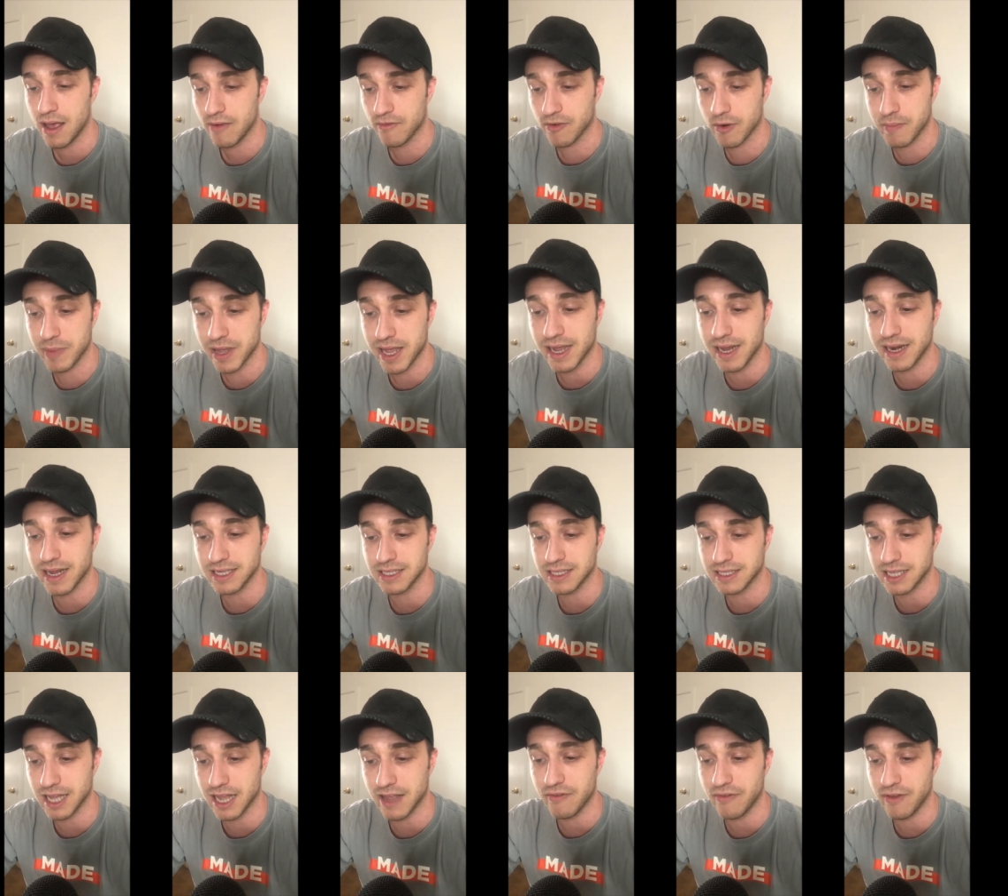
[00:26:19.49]
from being a
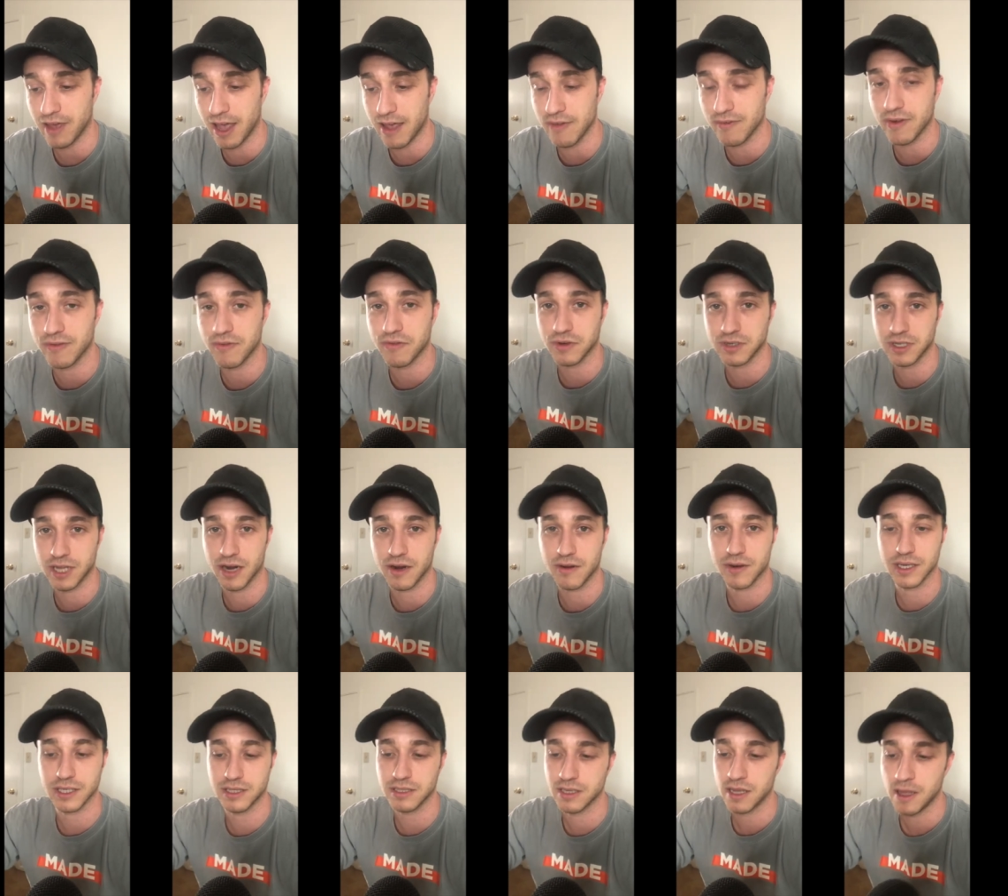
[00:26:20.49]
safe haven for
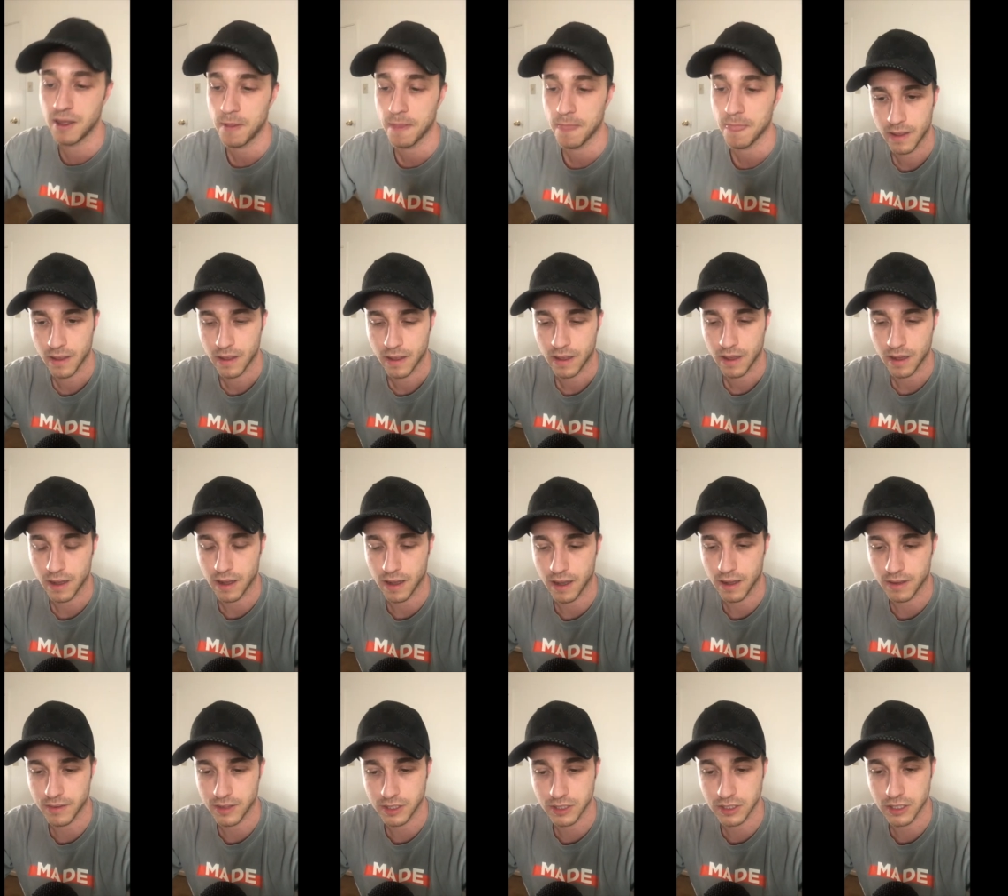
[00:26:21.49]
terrorists.
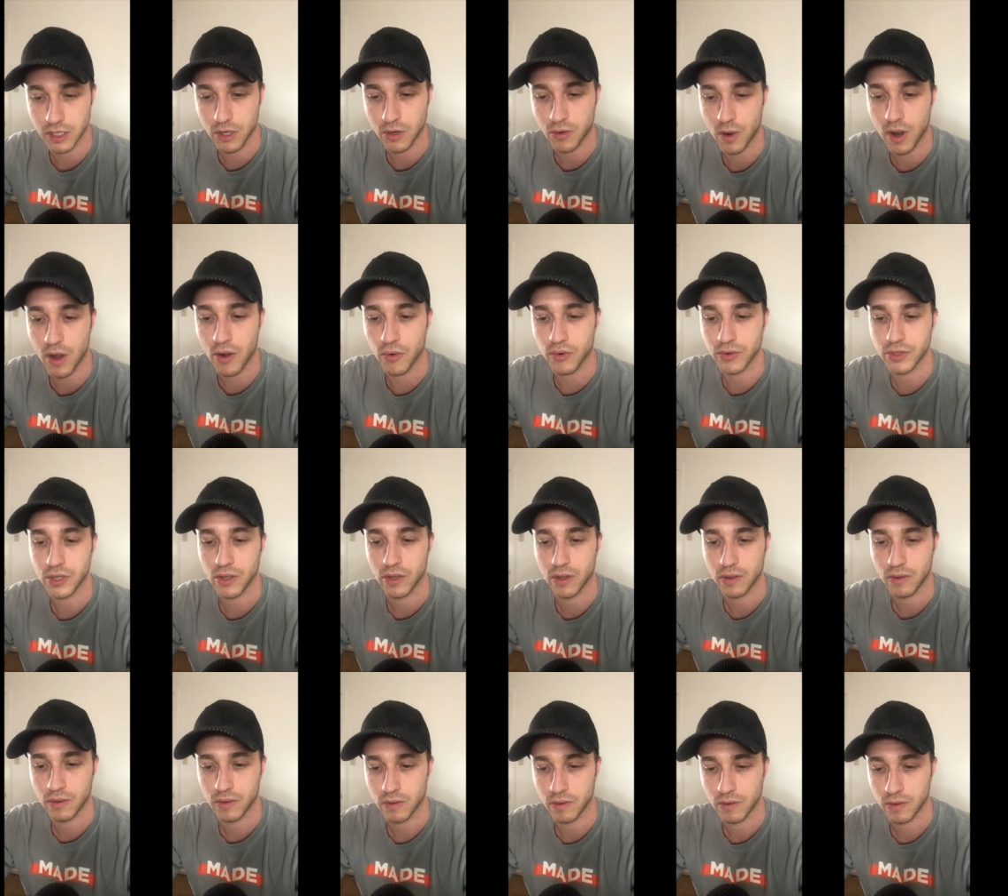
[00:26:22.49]
Uh, this is a quote,
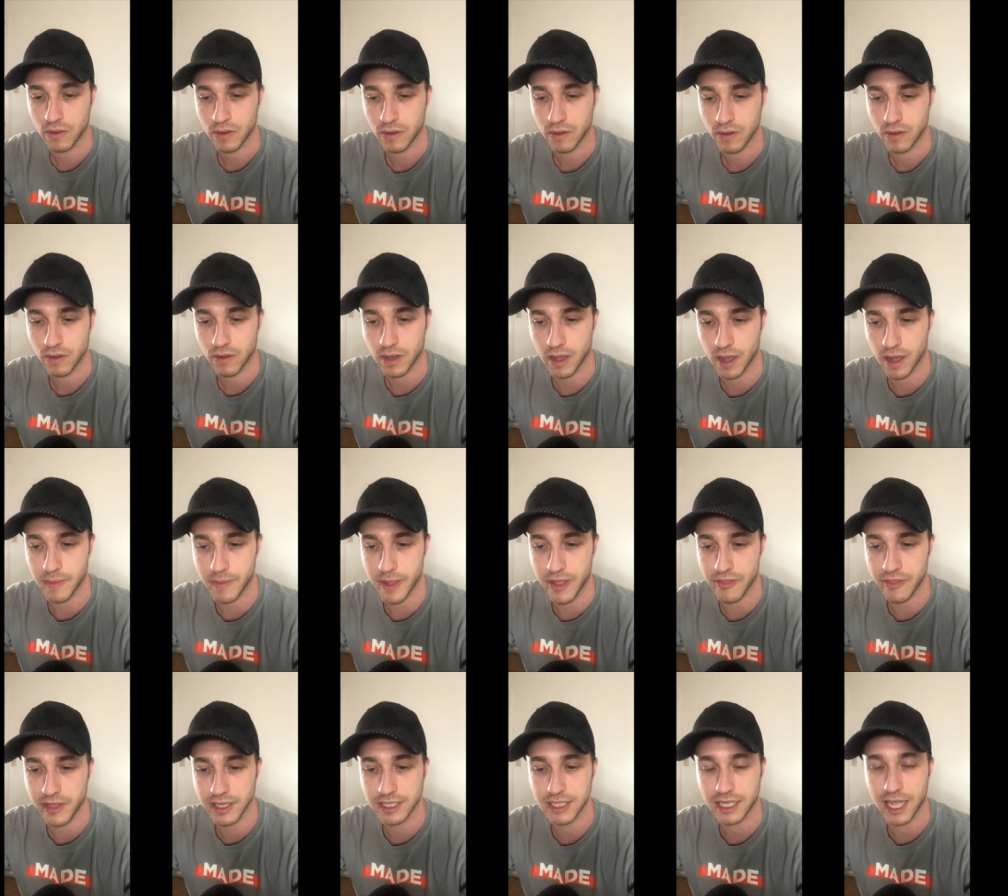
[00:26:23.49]
um,
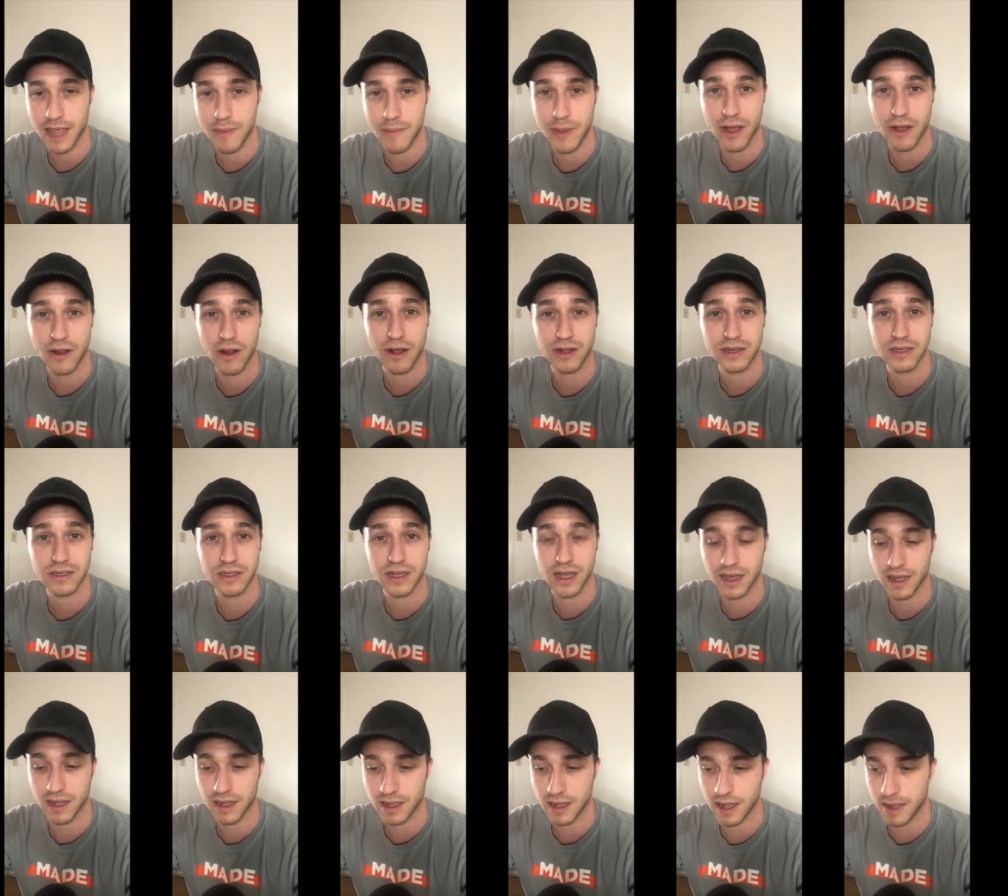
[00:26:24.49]
and this came out on,
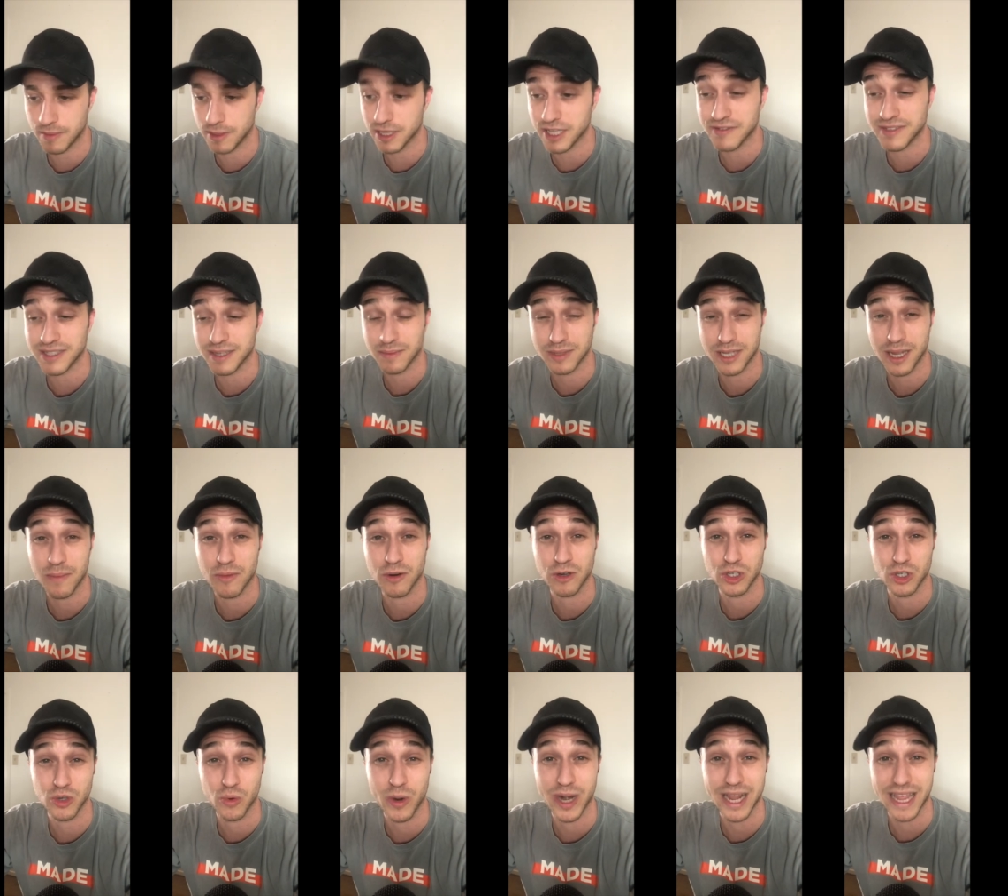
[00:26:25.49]
uh, I believe, September
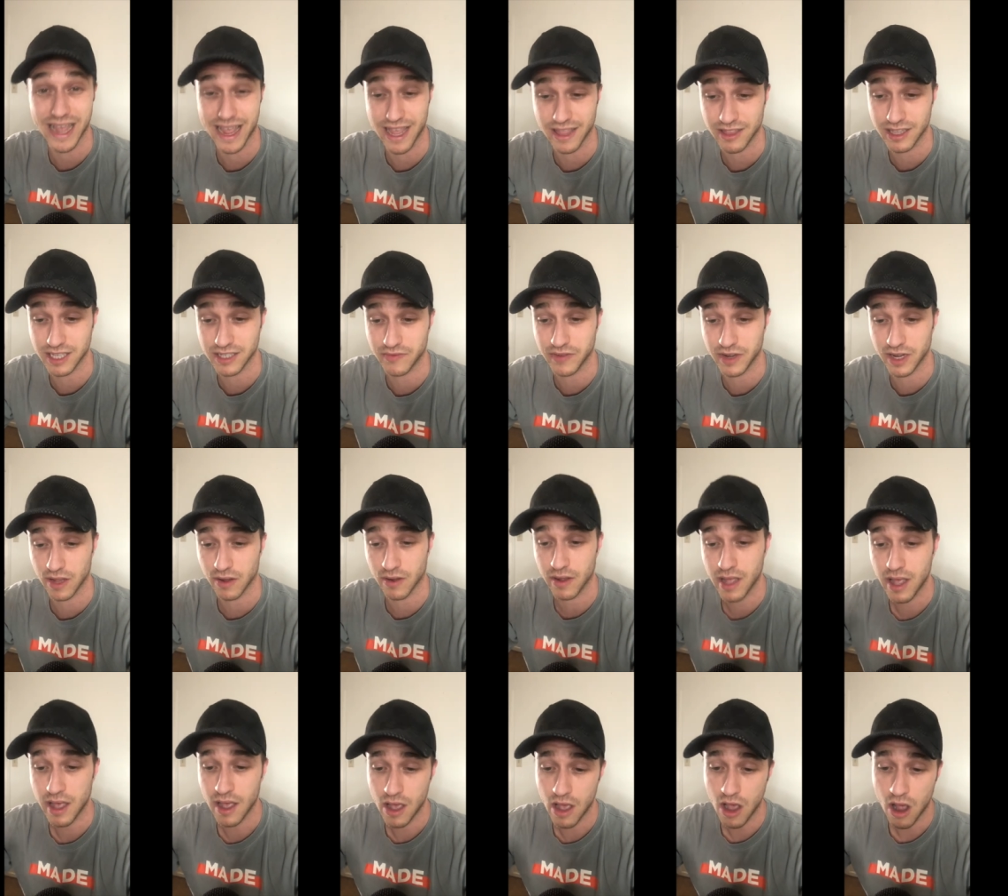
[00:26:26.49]
28, this video.
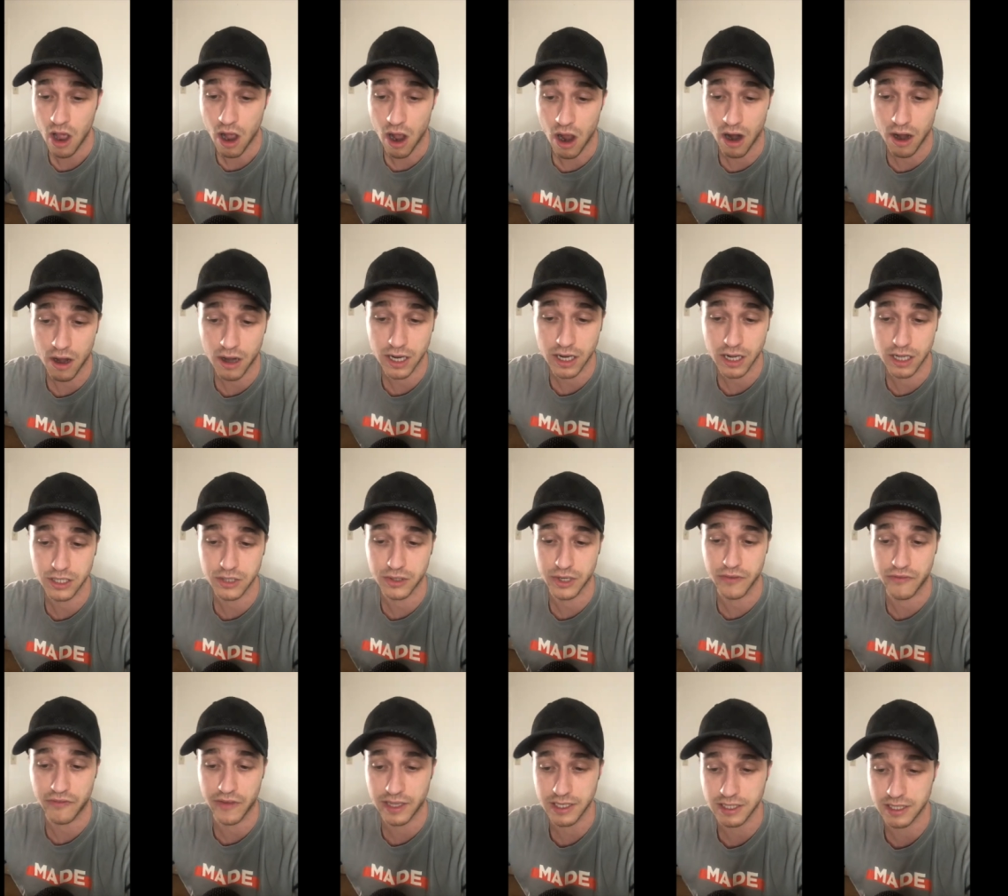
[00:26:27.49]
Our
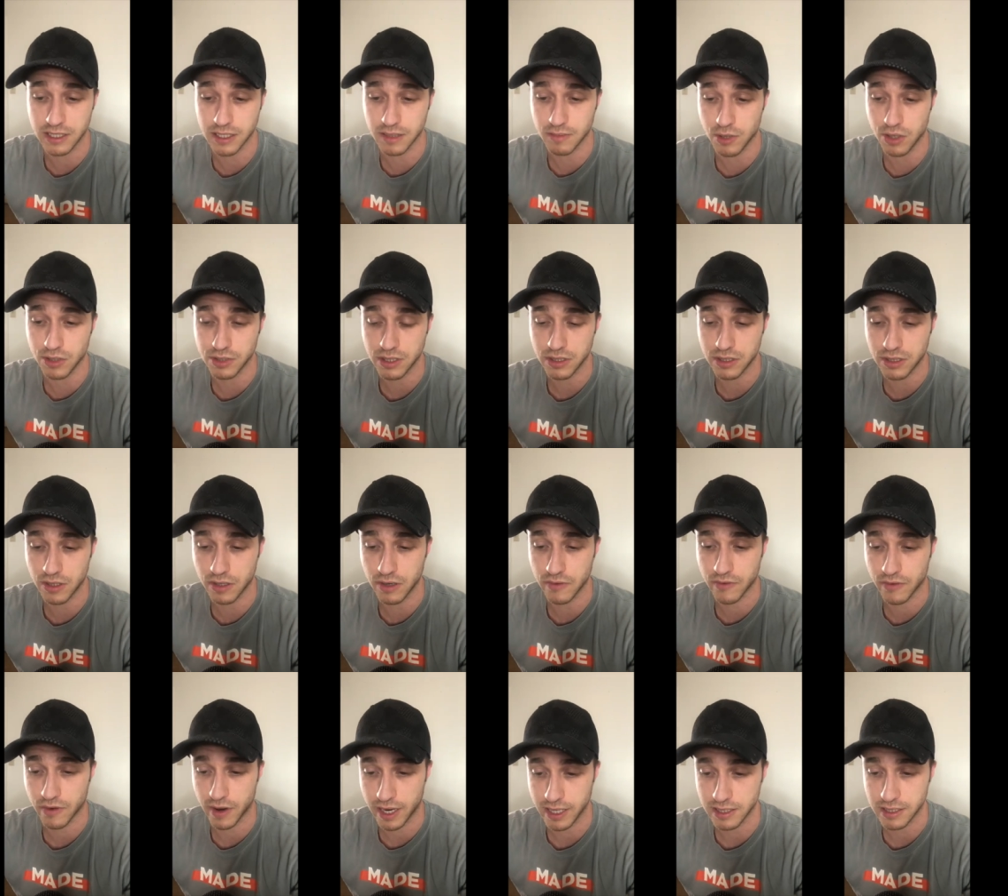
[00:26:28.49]
country faces a multitude
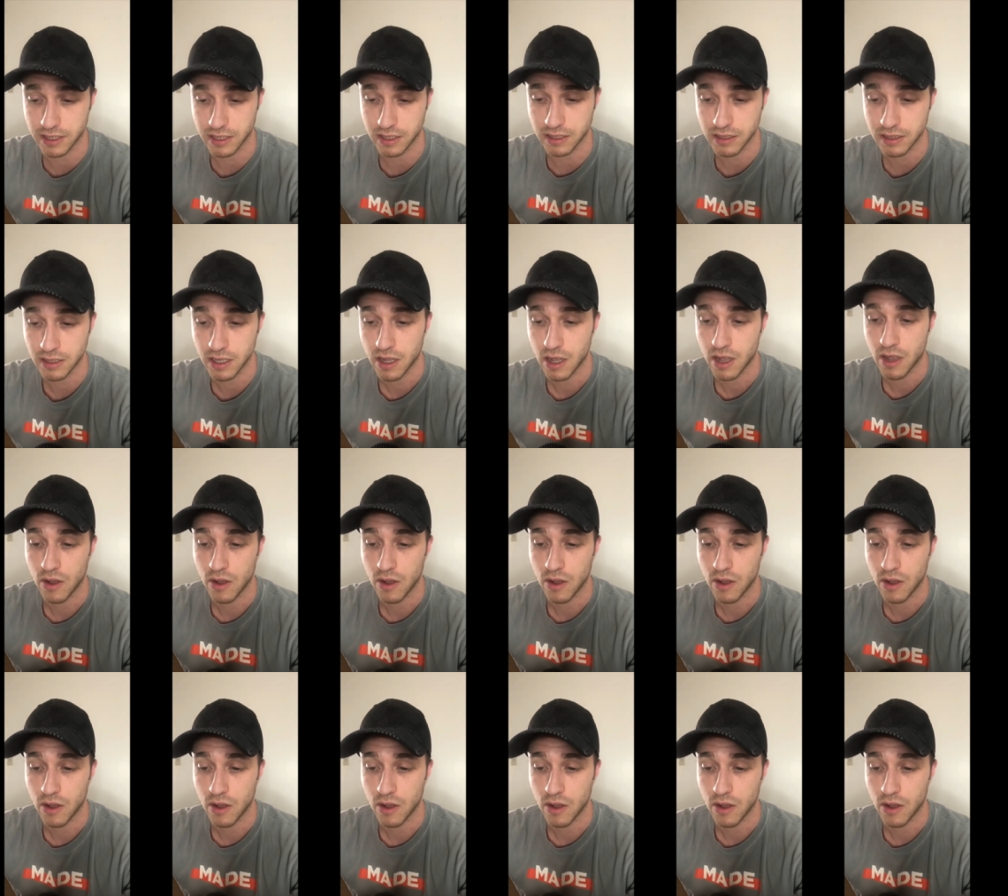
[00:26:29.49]
of crises.